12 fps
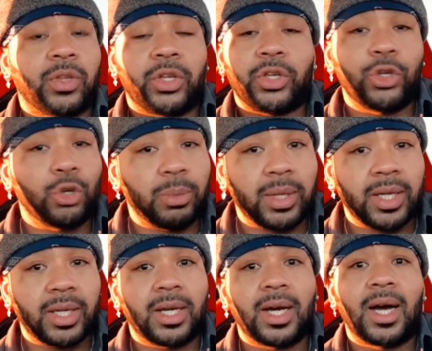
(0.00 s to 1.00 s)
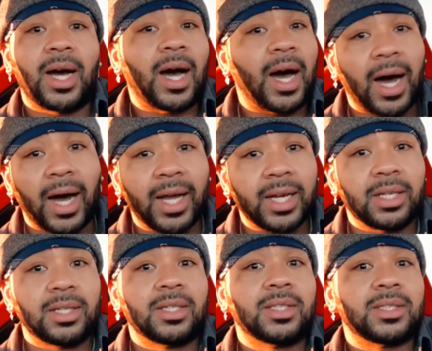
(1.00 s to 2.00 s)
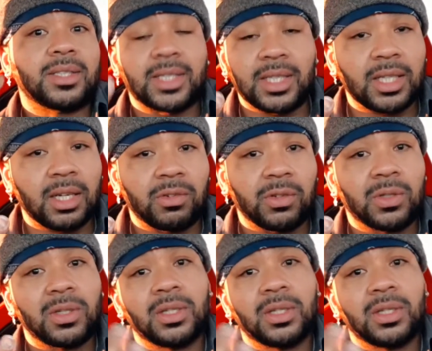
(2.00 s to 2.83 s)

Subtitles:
humid, hot, sea level.